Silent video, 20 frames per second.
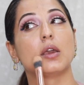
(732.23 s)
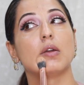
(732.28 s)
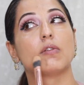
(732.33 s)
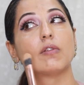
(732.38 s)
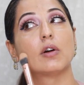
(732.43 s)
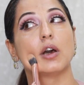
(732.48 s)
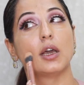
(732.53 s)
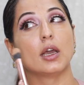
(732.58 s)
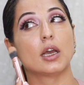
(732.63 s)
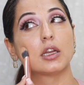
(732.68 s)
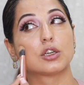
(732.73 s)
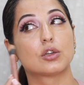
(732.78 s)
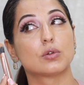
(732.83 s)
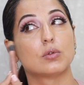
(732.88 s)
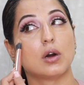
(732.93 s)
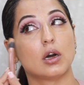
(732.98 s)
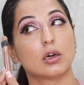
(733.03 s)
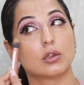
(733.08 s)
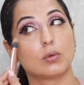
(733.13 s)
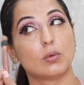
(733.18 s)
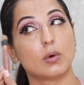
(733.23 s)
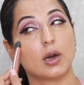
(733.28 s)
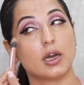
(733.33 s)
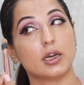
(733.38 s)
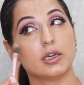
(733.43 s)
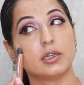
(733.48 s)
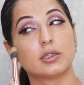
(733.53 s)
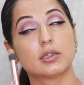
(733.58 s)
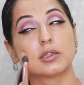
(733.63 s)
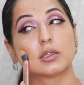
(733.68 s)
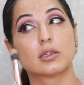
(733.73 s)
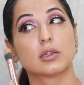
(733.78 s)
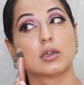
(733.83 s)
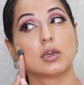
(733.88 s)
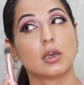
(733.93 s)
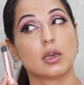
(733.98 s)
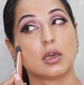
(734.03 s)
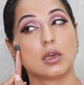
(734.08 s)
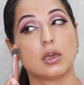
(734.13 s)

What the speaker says: If I had to, otherwise